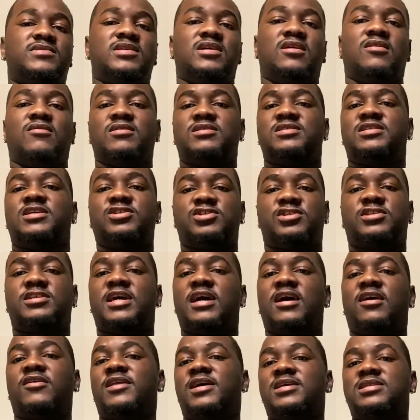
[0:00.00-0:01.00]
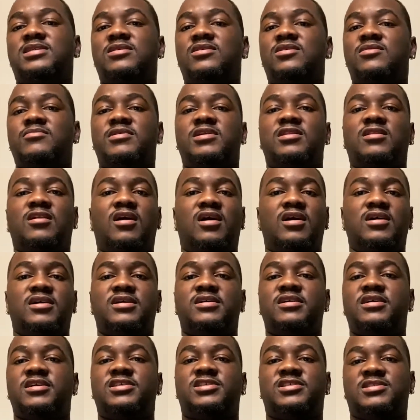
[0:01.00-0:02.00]
a dish towel that's a little bit longer.
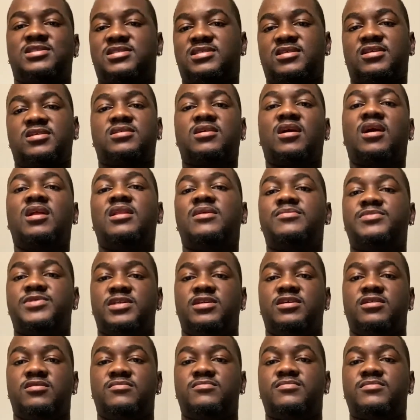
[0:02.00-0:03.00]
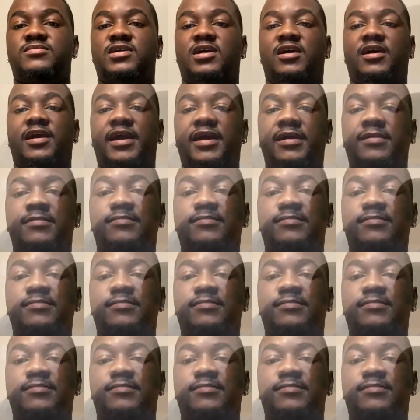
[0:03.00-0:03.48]
It's all up to you. All right.